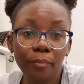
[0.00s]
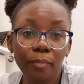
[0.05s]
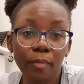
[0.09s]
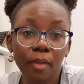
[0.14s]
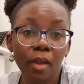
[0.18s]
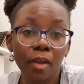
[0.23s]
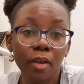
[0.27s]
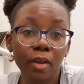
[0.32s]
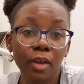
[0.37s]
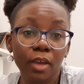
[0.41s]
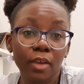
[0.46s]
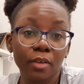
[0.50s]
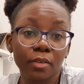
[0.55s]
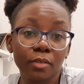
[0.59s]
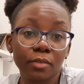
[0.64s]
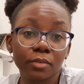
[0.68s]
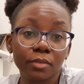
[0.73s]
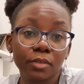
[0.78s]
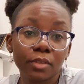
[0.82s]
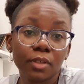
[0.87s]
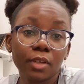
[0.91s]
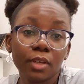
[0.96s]
Okay, y'all.
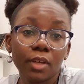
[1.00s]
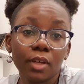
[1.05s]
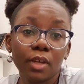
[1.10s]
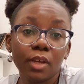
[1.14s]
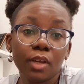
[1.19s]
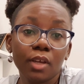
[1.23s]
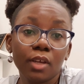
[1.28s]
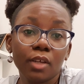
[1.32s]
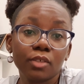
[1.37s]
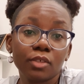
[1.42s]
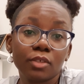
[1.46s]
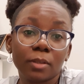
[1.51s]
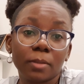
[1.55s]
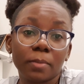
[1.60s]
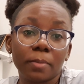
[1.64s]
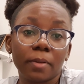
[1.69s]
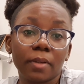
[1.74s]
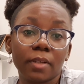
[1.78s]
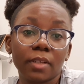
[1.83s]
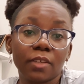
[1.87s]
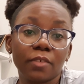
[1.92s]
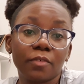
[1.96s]
So
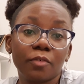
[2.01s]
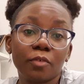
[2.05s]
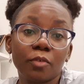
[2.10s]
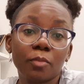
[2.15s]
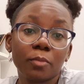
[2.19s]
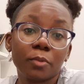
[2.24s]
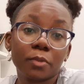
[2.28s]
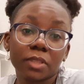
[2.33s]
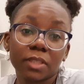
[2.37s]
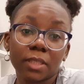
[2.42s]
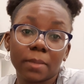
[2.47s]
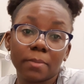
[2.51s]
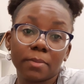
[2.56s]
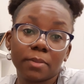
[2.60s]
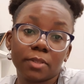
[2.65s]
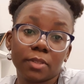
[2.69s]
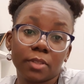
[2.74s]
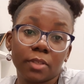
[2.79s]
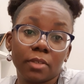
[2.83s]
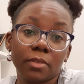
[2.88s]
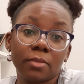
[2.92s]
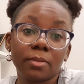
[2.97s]
apparently 4 more steps
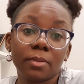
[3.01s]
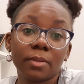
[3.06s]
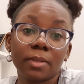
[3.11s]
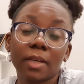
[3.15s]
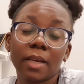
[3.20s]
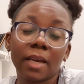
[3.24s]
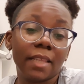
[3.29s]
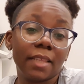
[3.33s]
to go,